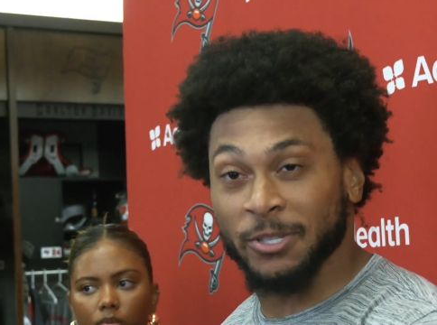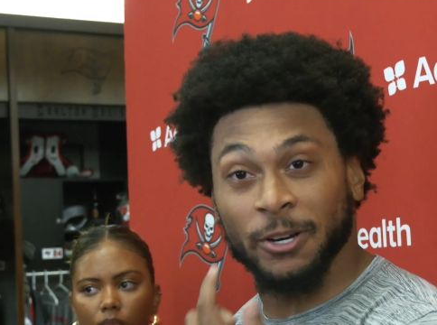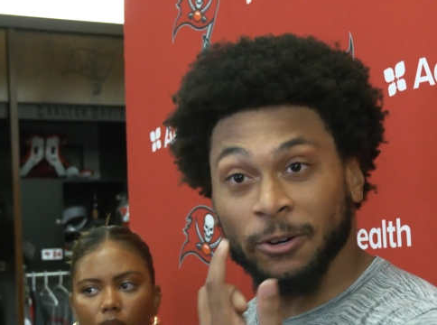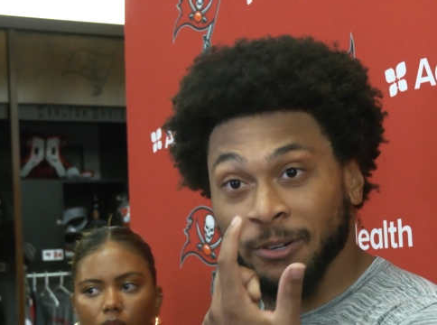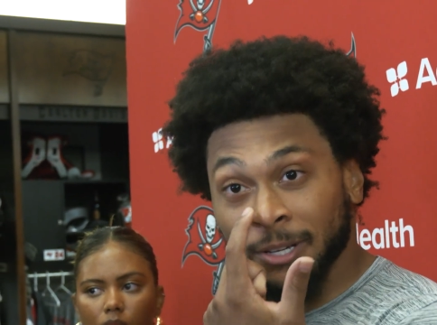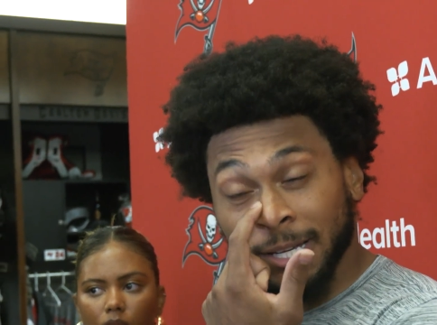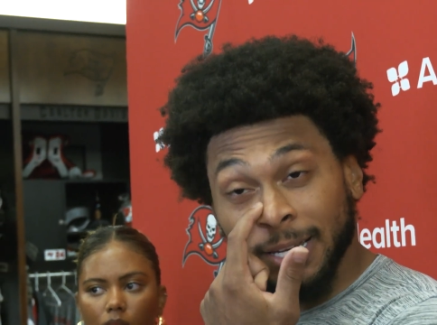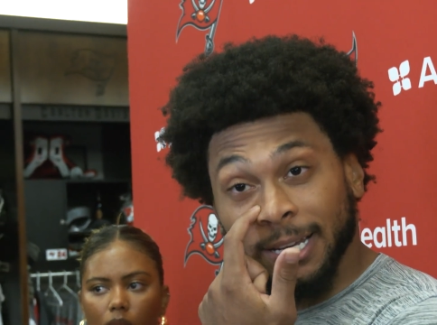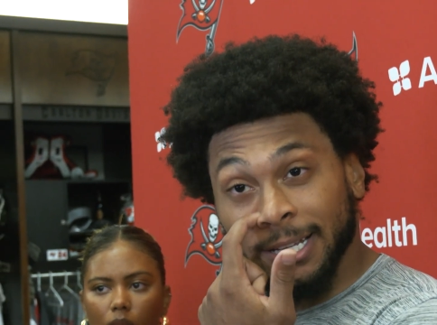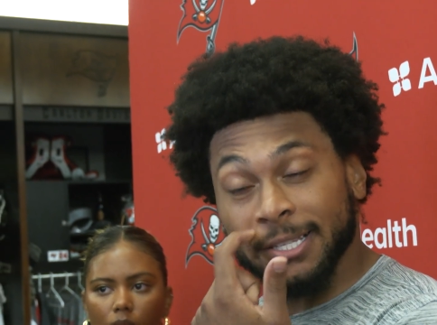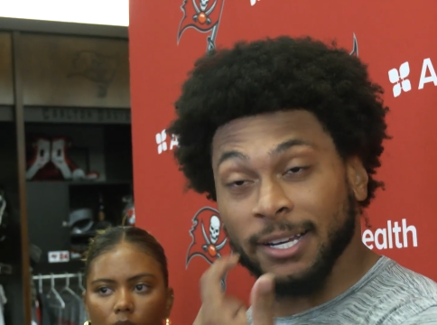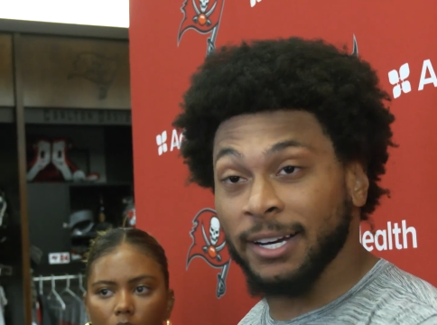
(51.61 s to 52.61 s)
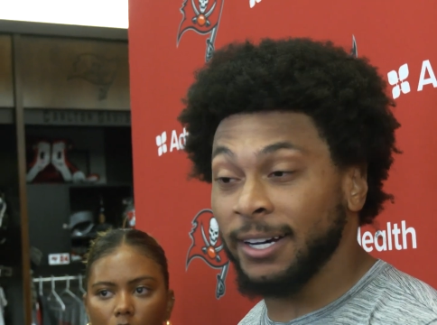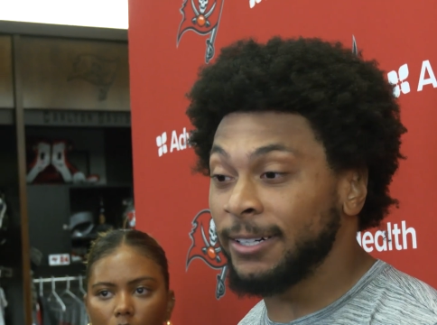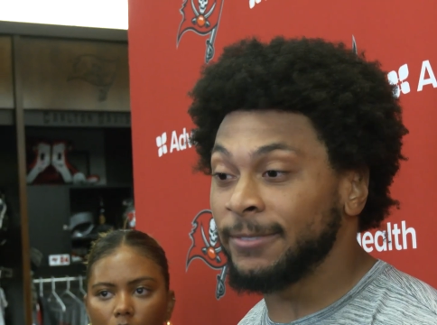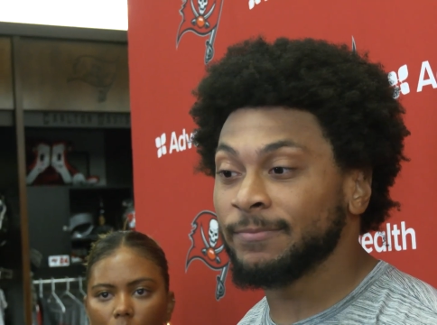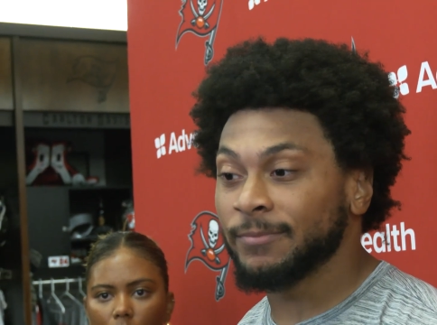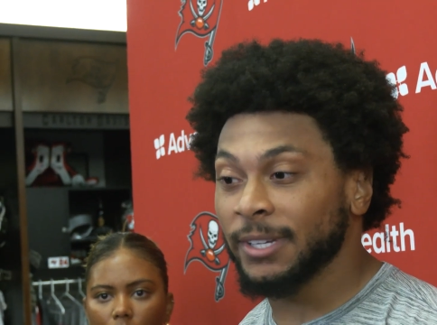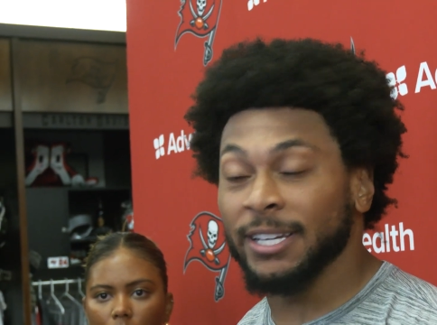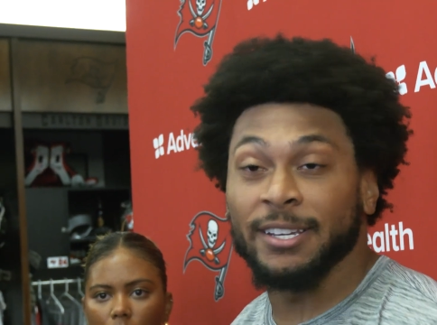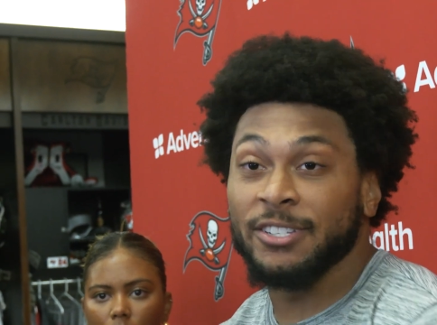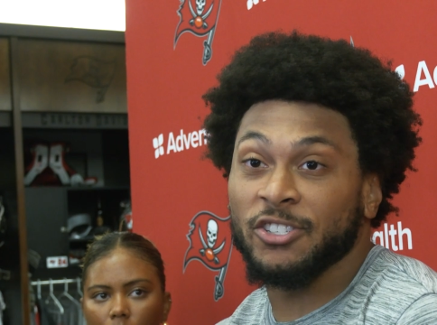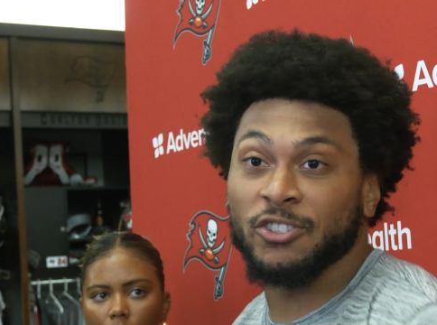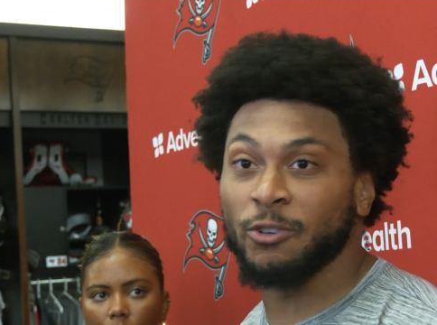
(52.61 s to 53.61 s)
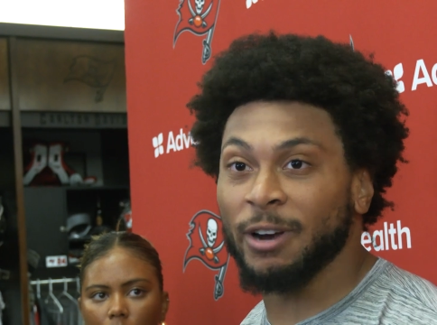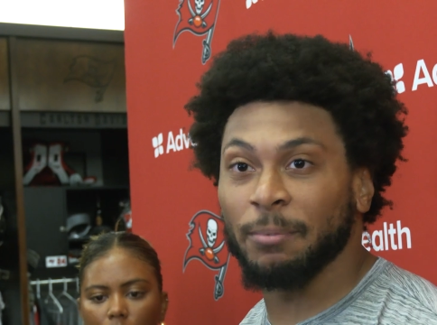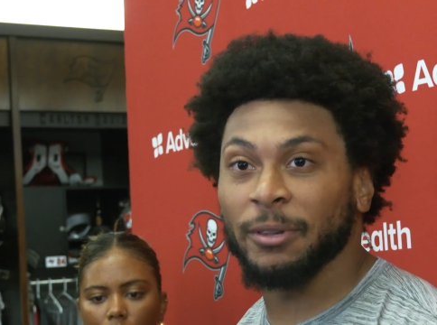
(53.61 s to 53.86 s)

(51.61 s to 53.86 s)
Speaker 1: So it's uh, he, he's just a great